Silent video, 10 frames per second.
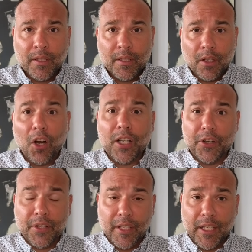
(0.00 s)
Earlier
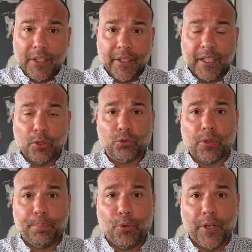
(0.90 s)
in the year, it was
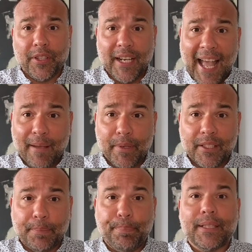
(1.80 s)
reported that
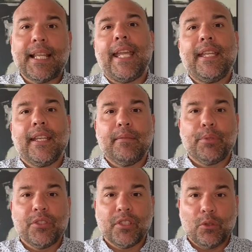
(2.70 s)
James, playing in
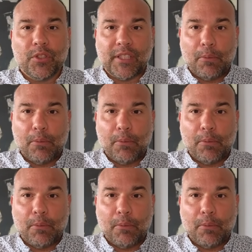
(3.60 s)
Brazil with Sao